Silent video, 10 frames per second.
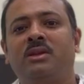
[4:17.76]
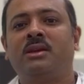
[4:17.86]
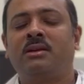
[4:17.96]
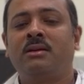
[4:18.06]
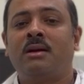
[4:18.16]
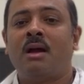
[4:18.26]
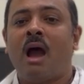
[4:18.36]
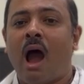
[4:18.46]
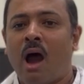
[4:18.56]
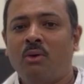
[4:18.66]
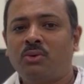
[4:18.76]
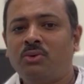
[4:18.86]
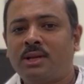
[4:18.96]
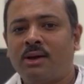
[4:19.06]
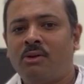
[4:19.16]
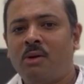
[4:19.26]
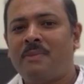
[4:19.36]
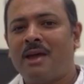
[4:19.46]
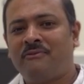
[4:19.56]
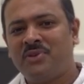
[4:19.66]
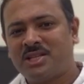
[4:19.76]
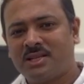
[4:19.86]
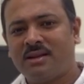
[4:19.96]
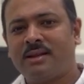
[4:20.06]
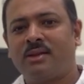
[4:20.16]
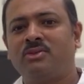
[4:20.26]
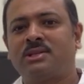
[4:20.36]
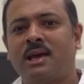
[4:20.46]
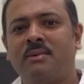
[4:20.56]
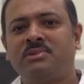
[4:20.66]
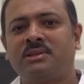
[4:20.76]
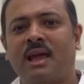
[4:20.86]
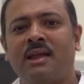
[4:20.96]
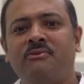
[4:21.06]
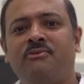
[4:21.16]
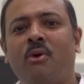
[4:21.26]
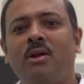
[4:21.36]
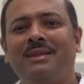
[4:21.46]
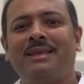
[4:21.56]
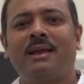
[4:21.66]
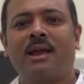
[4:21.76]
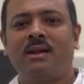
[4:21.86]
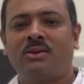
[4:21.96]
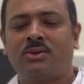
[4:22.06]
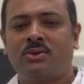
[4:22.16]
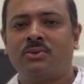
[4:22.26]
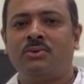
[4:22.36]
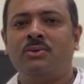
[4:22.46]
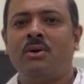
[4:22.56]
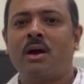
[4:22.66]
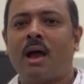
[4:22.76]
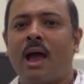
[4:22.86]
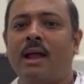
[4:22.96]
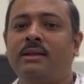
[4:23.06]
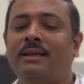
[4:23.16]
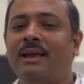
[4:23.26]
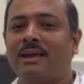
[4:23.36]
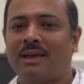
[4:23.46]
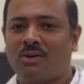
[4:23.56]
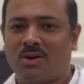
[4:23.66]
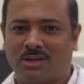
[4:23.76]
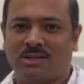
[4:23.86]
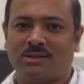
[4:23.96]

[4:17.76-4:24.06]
think how to develop efficient nanozymes and what they can do and they cannot.